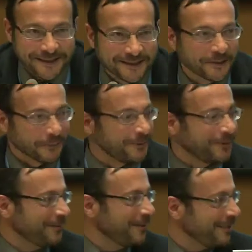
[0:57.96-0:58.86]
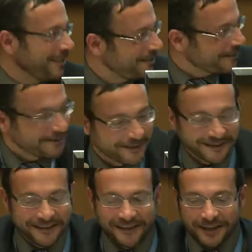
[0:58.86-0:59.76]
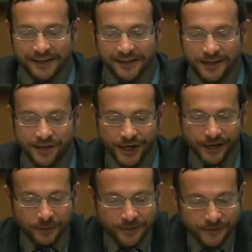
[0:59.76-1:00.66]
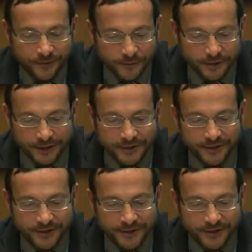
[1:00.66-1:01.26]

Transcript: and this opportunity to share with you